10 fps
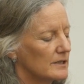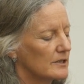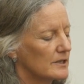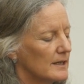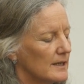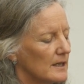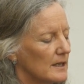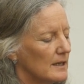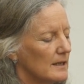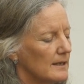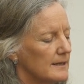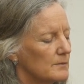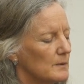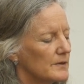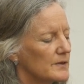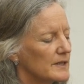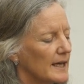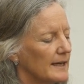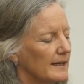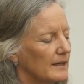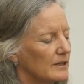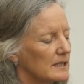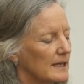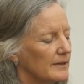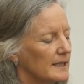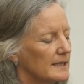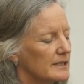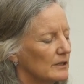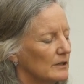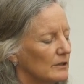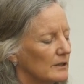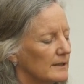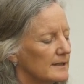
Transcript: Just, it's worth scanning, just having a little look.